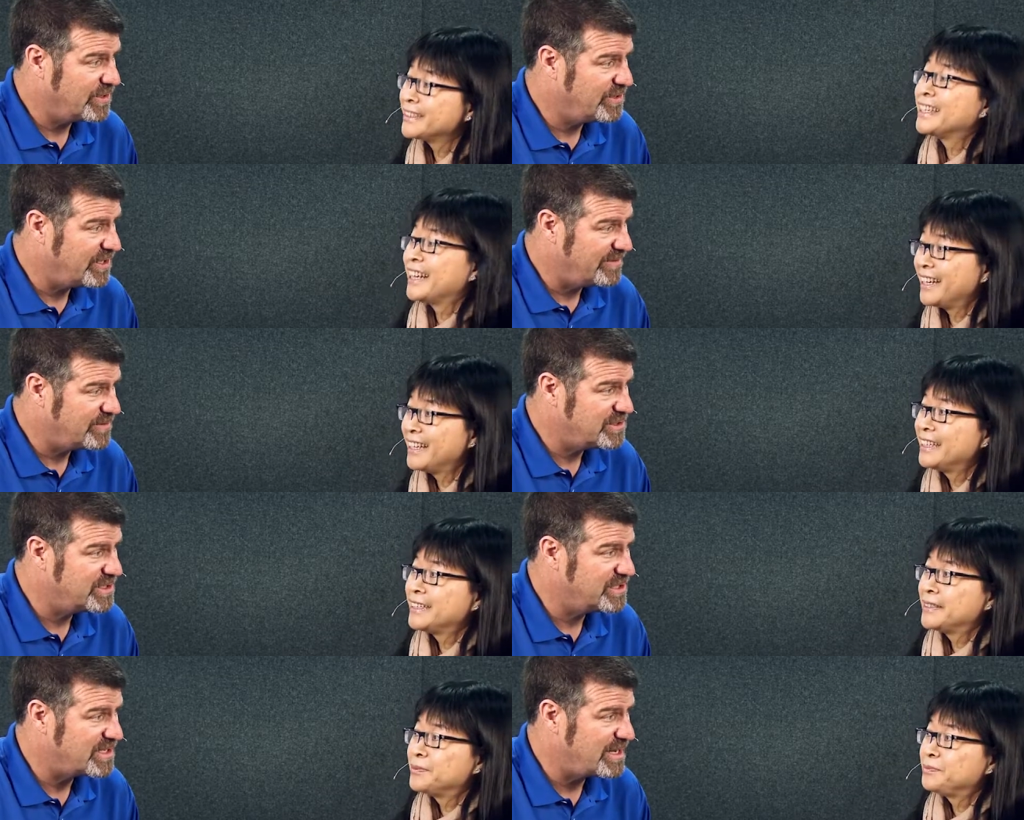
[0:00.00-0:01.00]
Speaker 1: Can you give us an
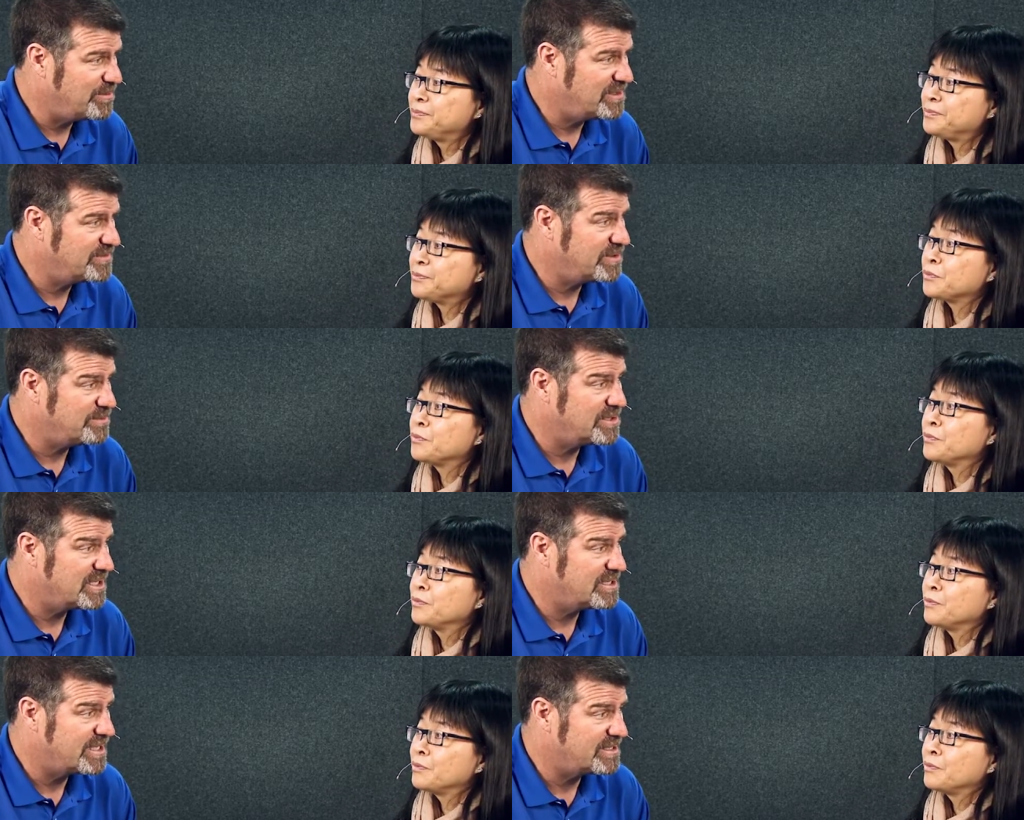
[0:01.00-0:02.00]
example of some
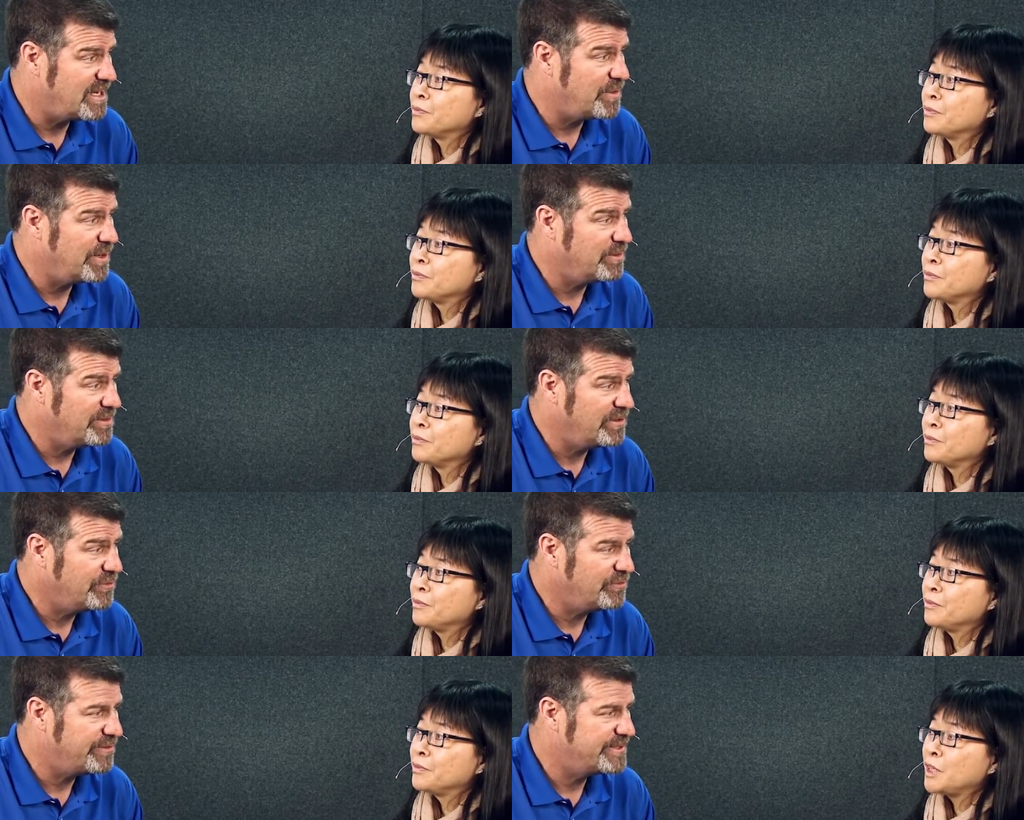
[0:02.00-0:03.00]
success out there with
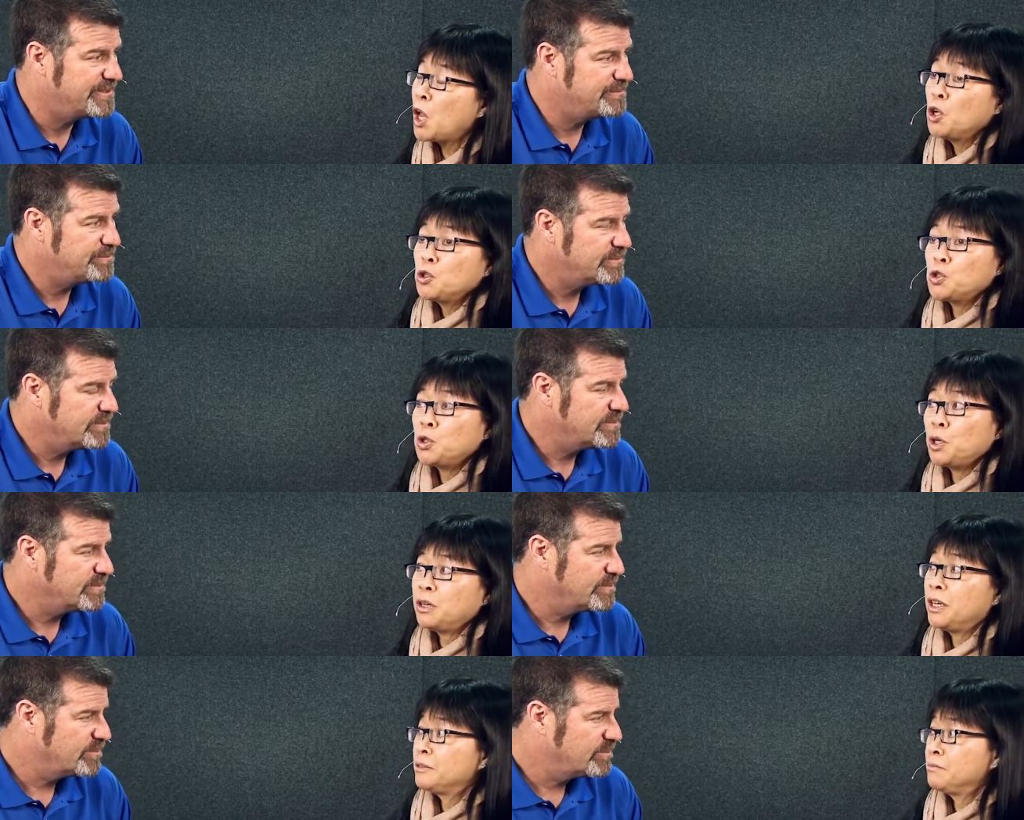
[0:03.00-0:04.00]
this?
Speaker 2: Sure.
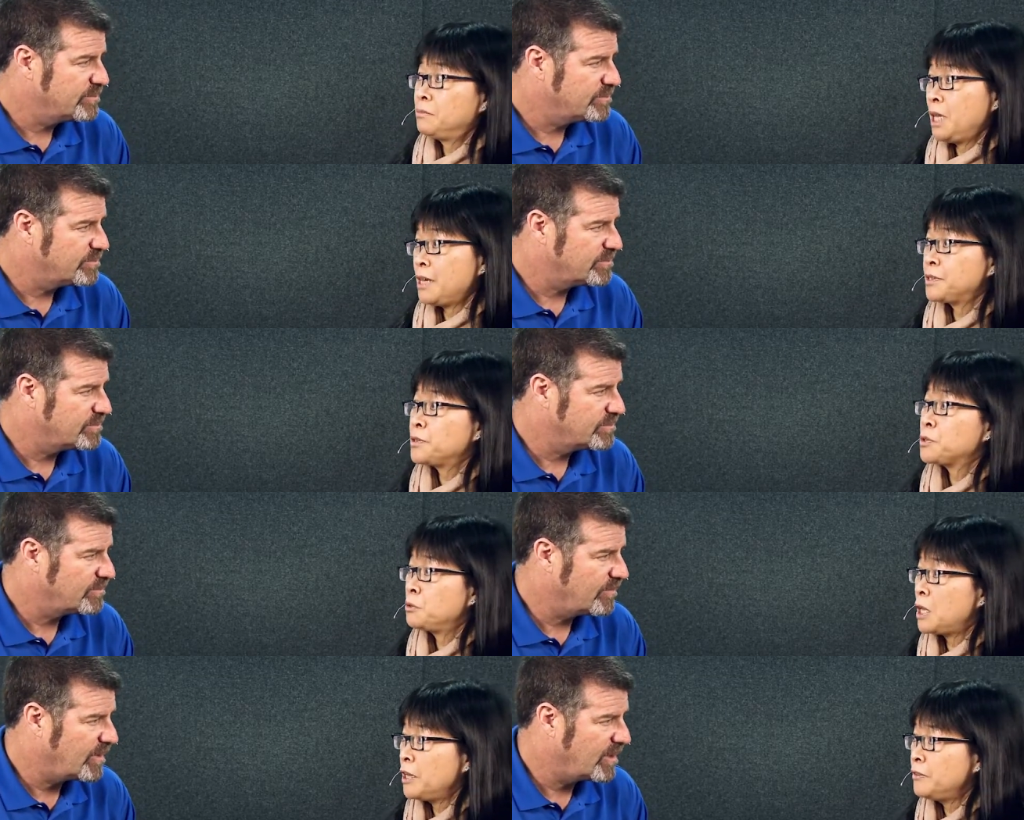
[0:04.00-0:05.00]
At last Cisco
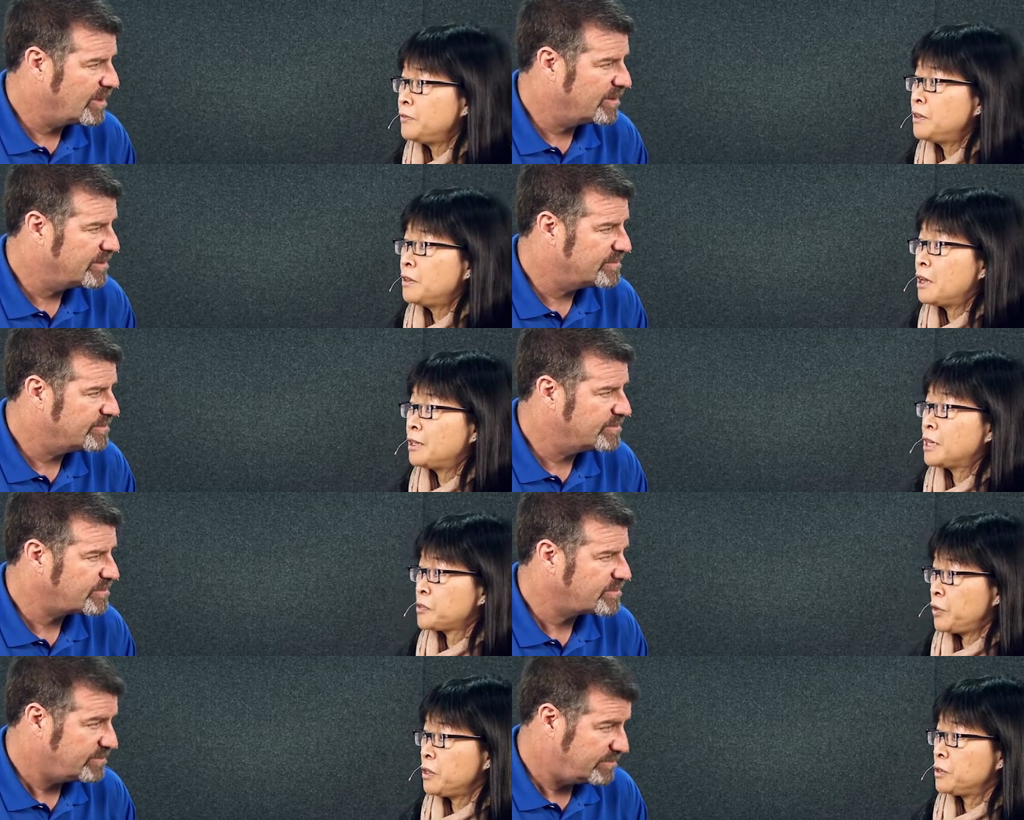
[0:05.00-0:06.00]
Live in uh, Las
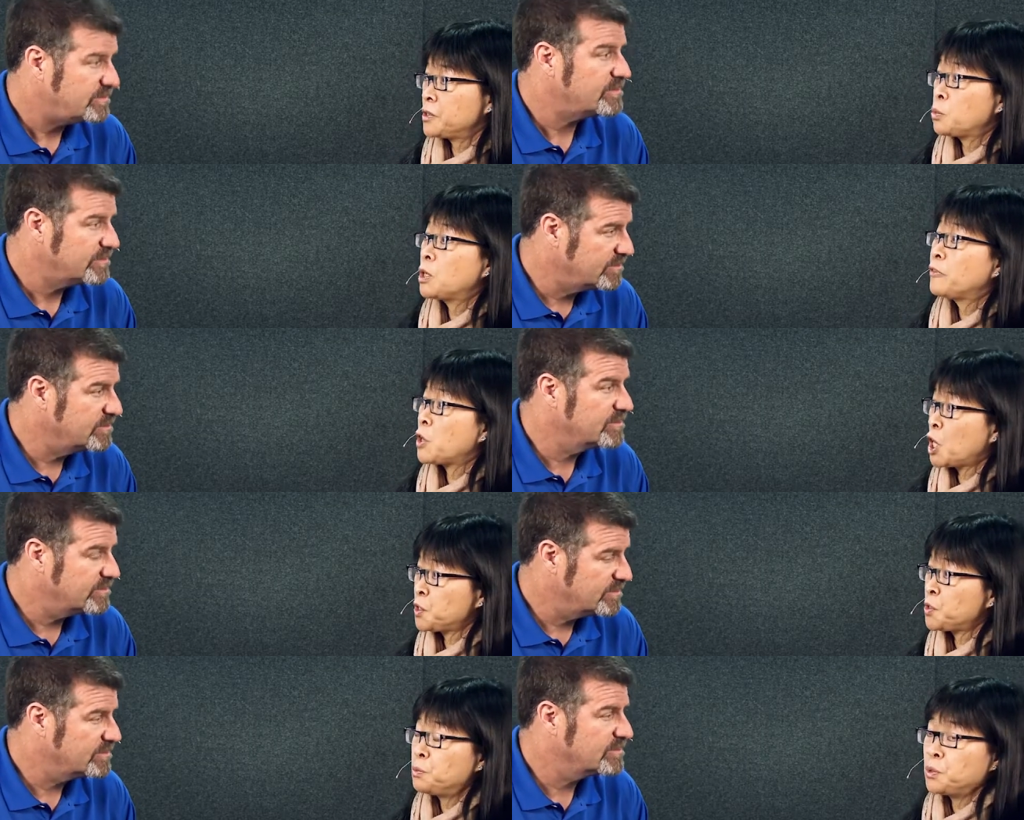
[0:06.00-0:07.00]
Vegas, one of our
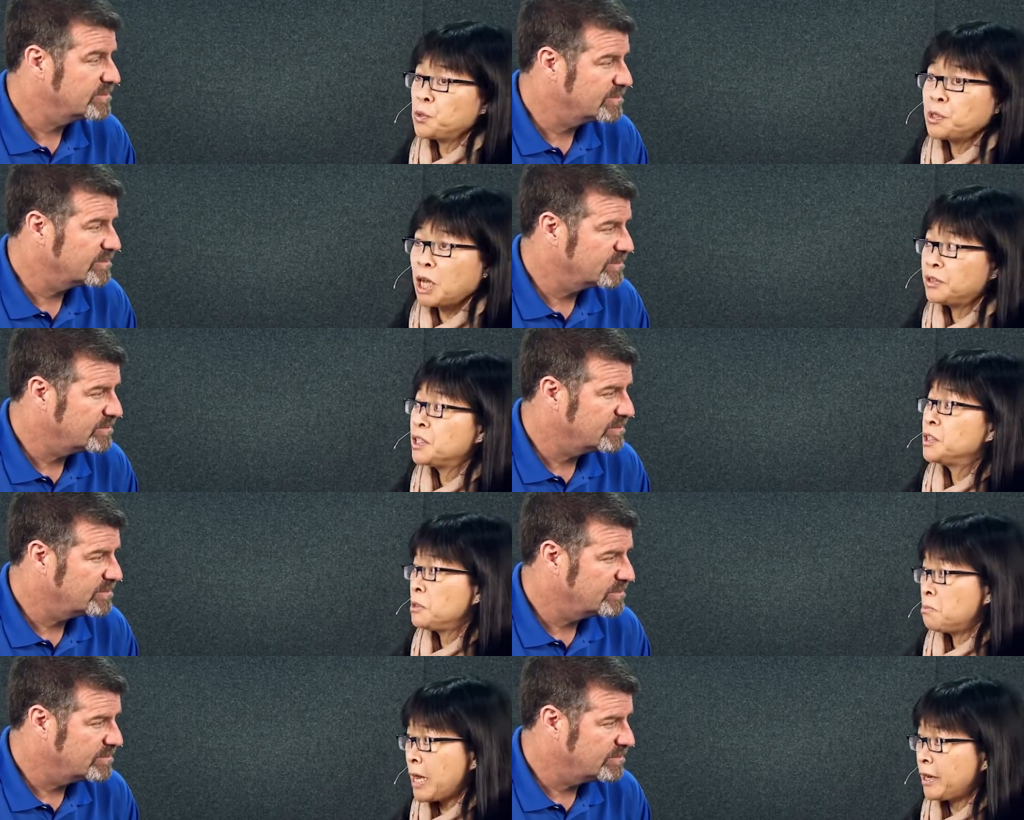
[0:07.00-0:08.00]
customers,
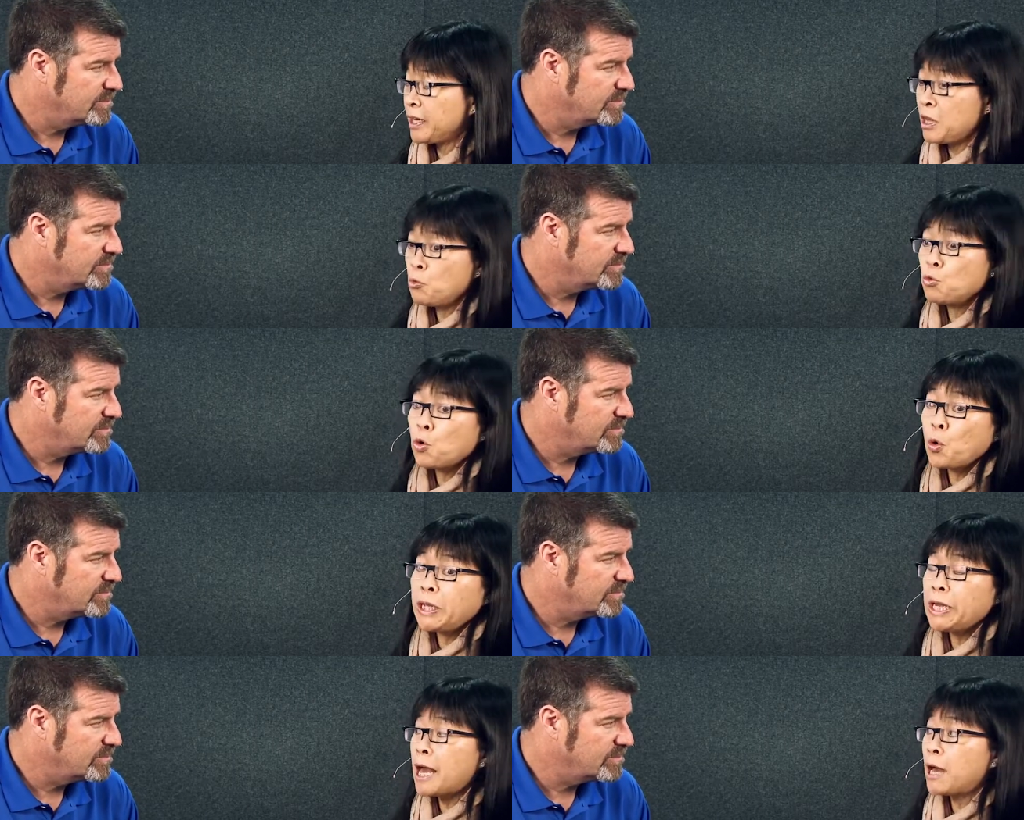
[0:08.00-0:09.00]
Huntington Bank, they were
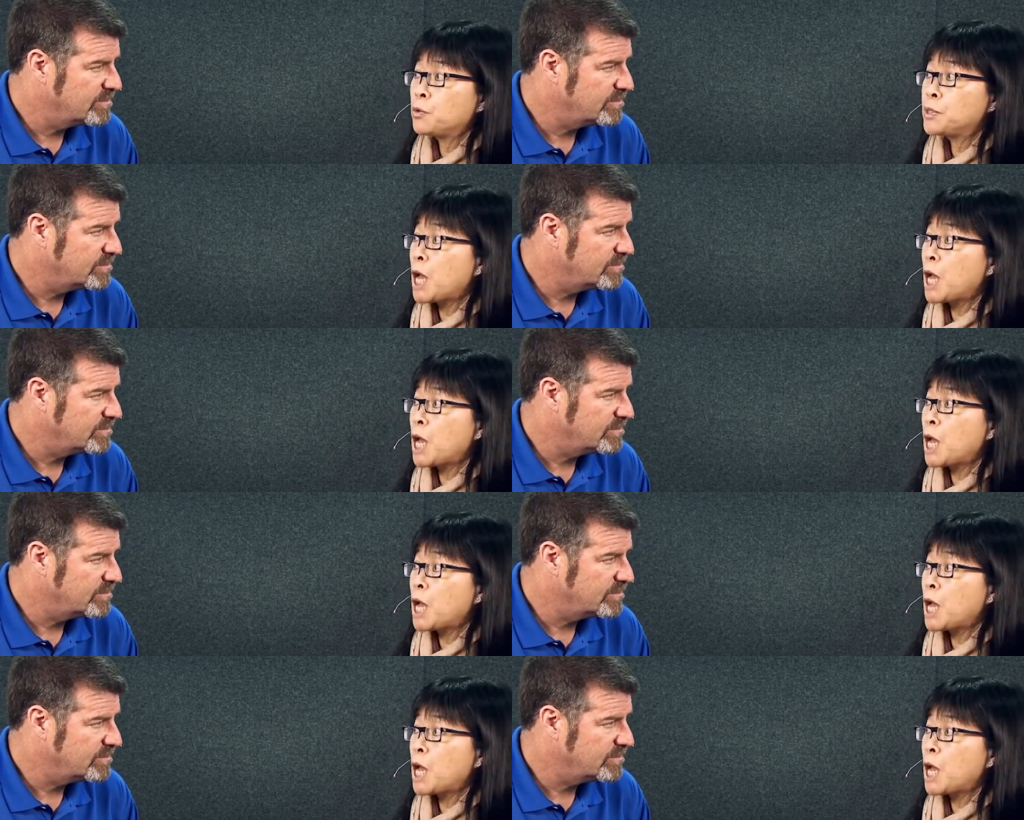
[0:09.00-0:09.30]
rolling out